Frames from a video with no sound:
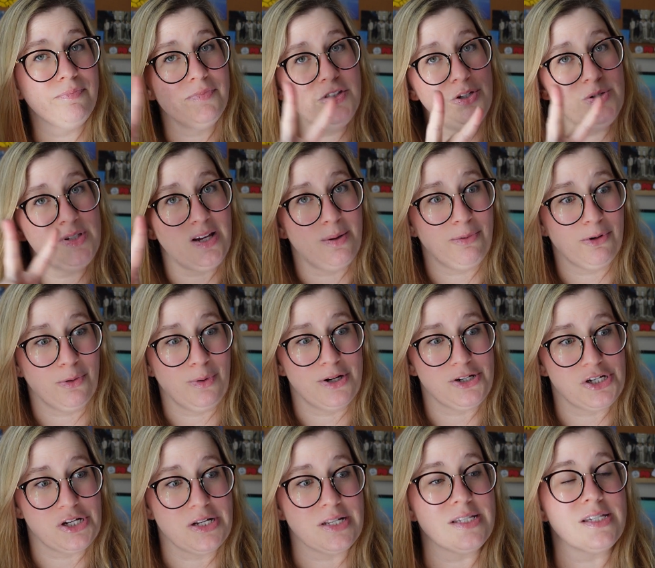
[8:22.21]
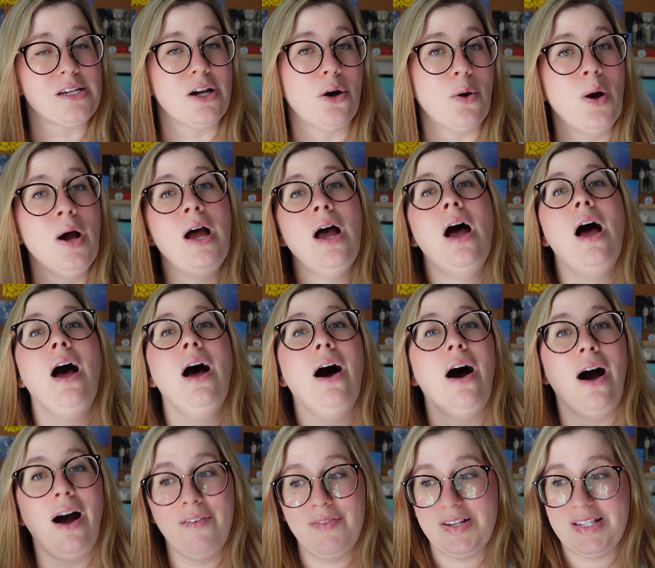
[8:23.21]
Two separate questions. So
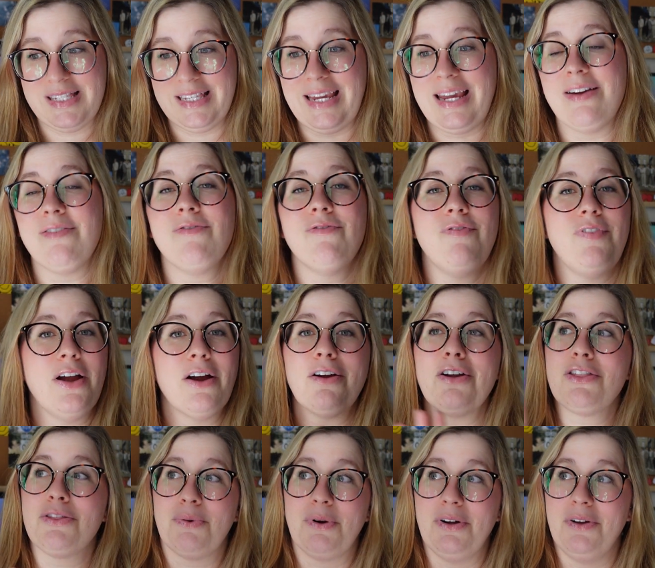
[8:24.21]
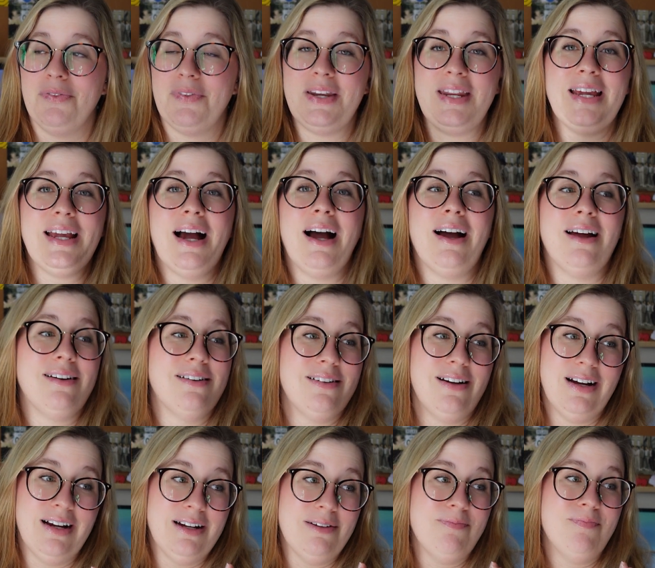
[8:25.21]
obviously, very thrilled that he got
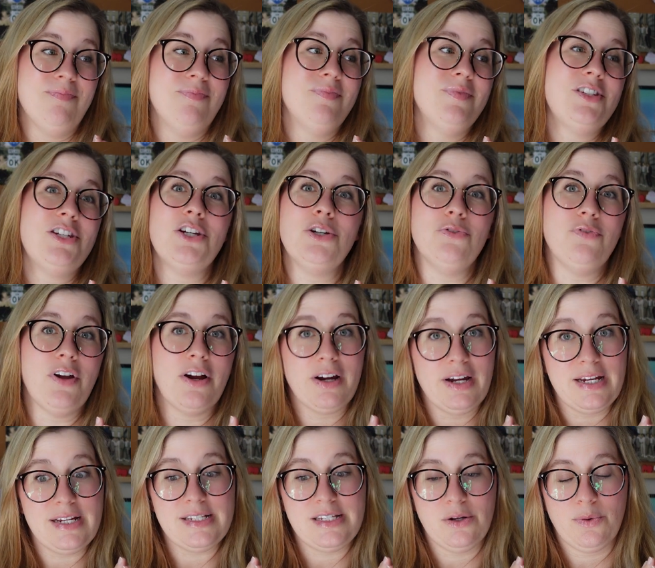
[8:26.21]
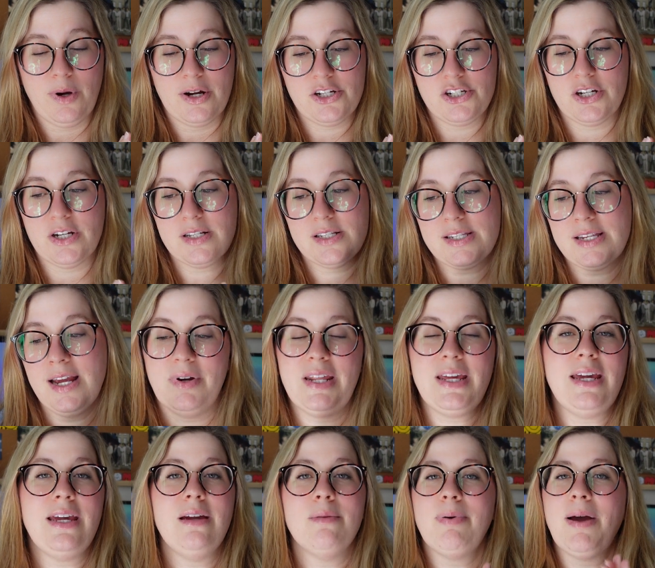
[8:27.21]
um, two very easy questions. But
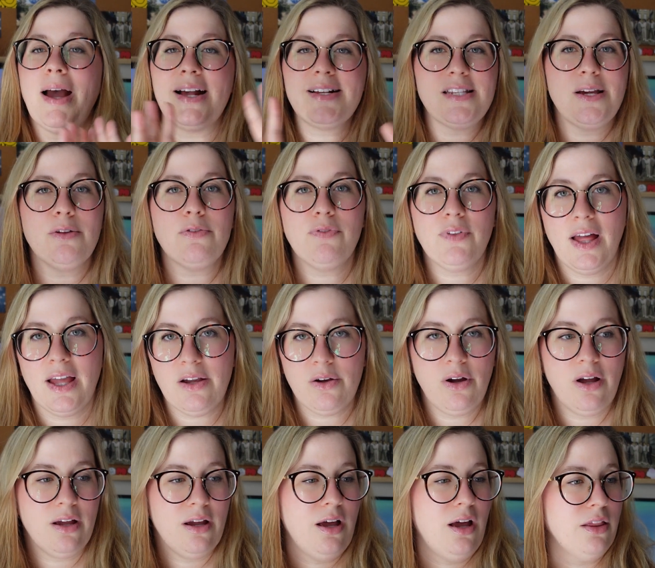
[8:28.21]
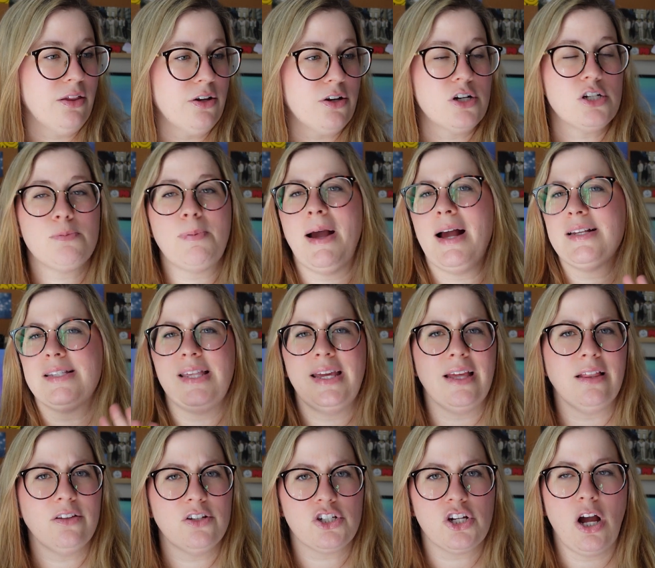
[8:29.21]
he passed out flying colors, passed the
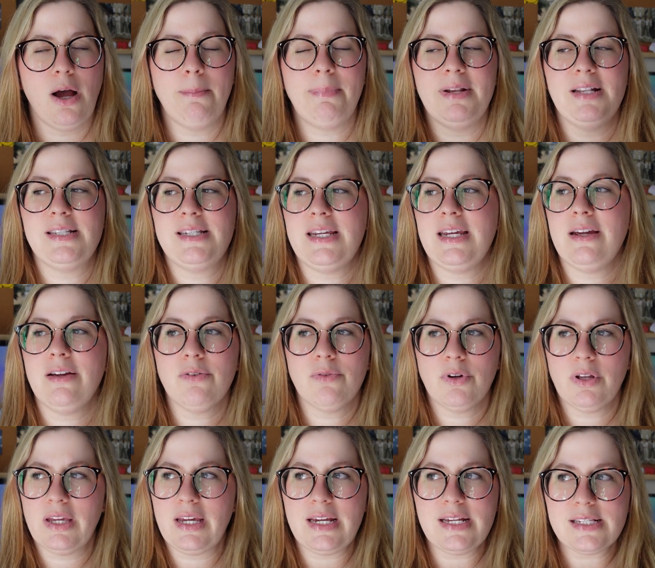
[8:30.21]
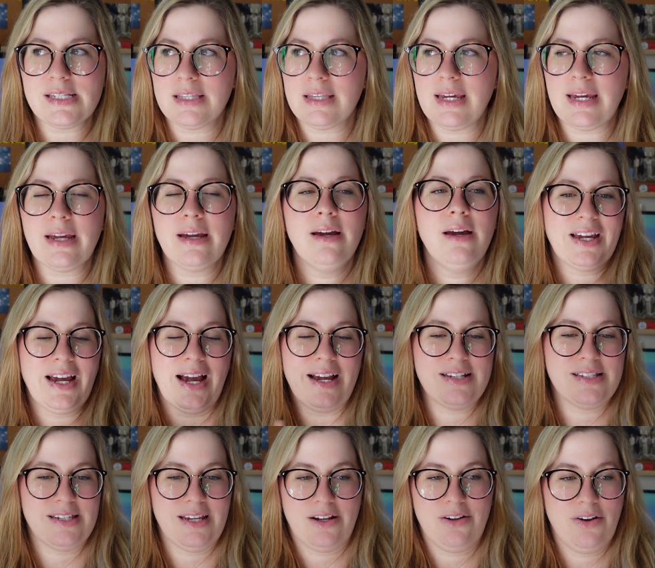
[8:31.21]
English competency really easily. The
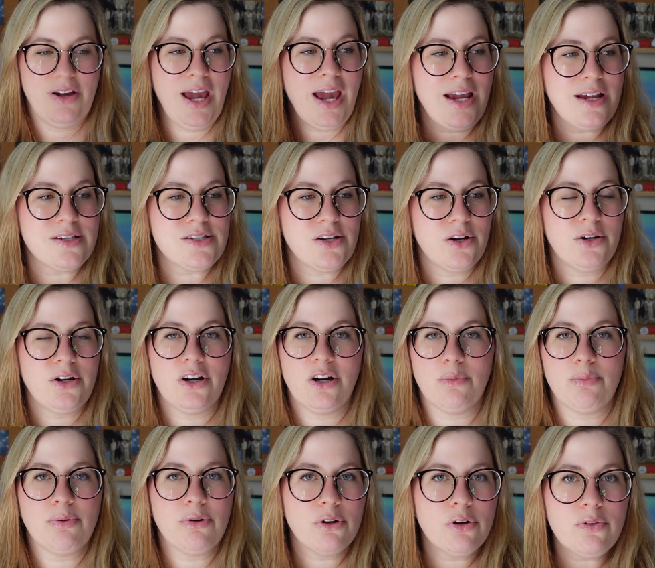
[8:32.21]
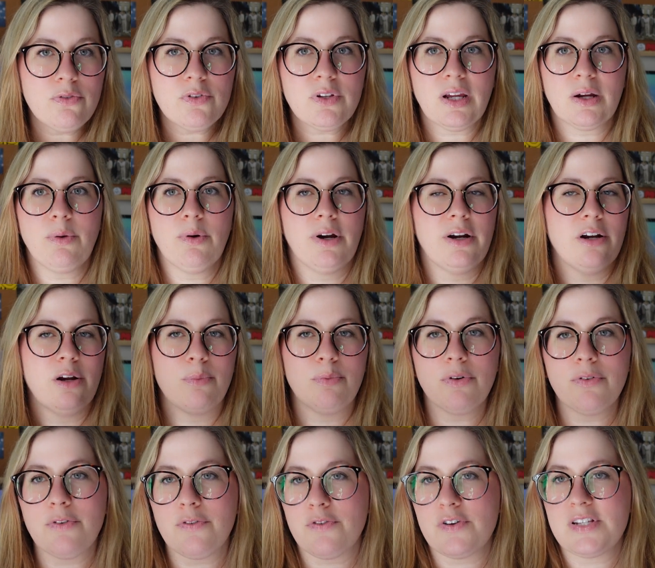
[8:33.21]
guy's like, okay, so you're approved. Like we're gonna
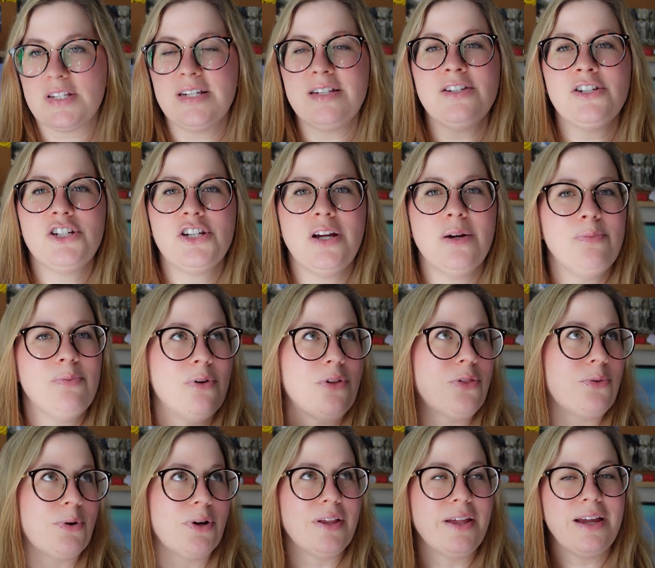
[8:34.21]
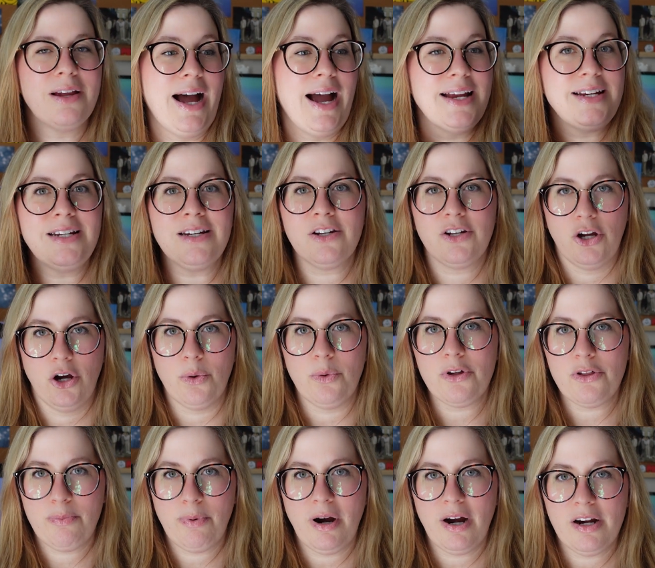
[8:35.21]
approve for citizenship, thrilling. I didn't go
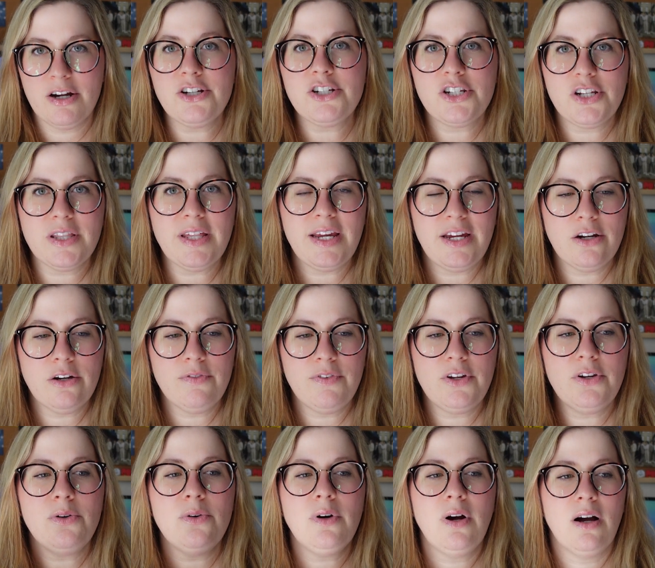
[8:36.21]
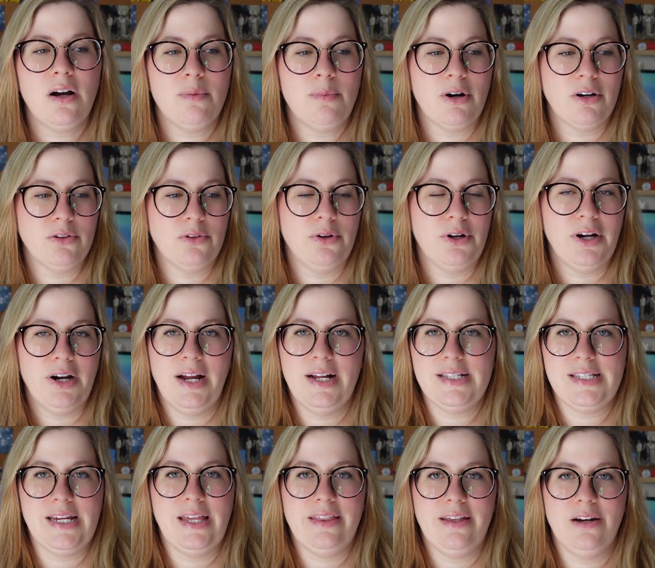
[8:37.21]
with Barish to the interview. Um, our lawyer
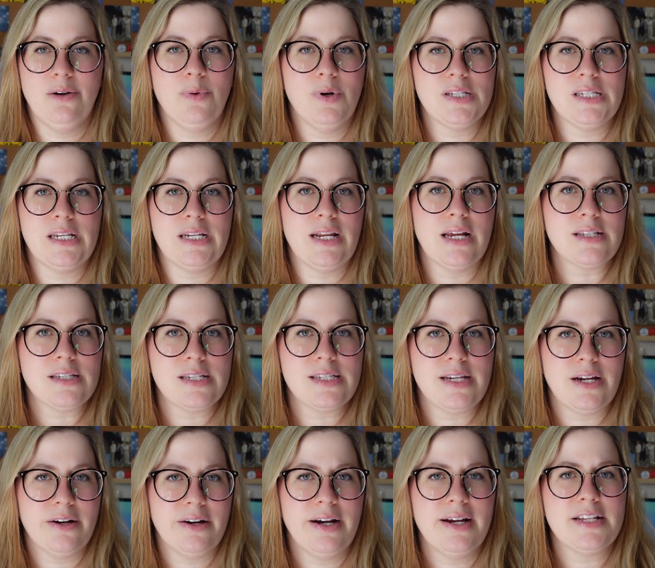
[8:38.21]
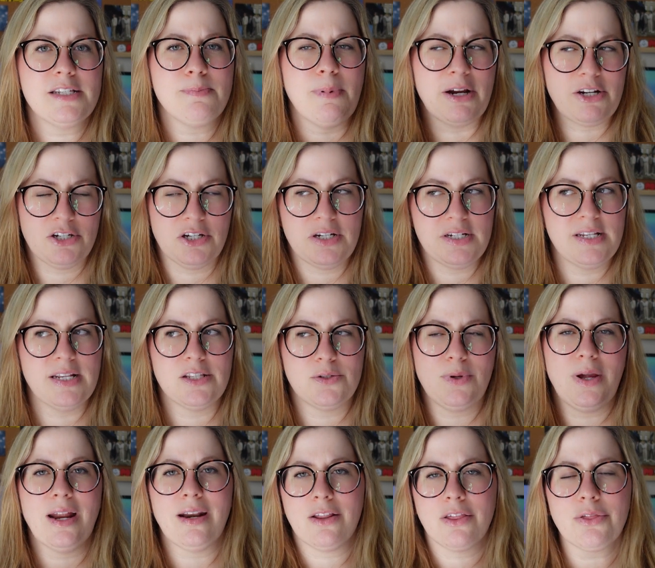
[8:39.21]
had said that it wasn't necessary, especially since
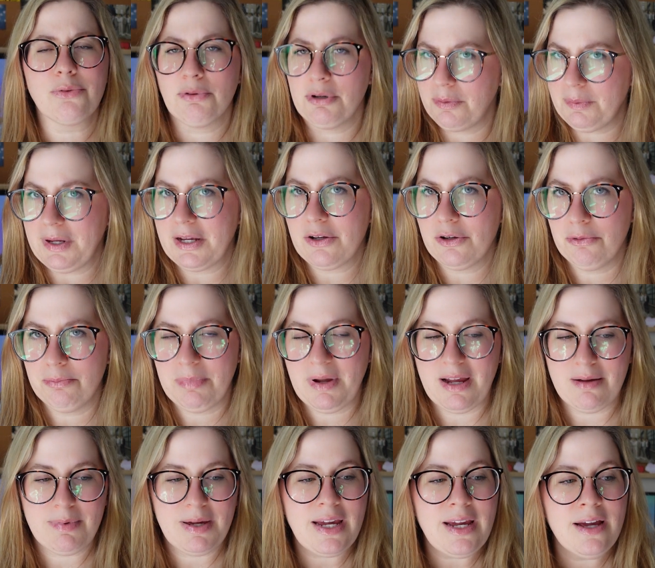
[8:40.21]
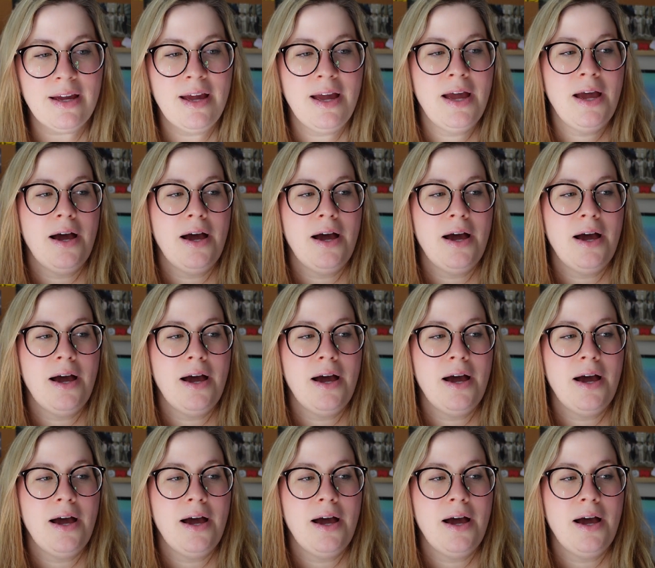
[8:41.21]
we had a three week old baby.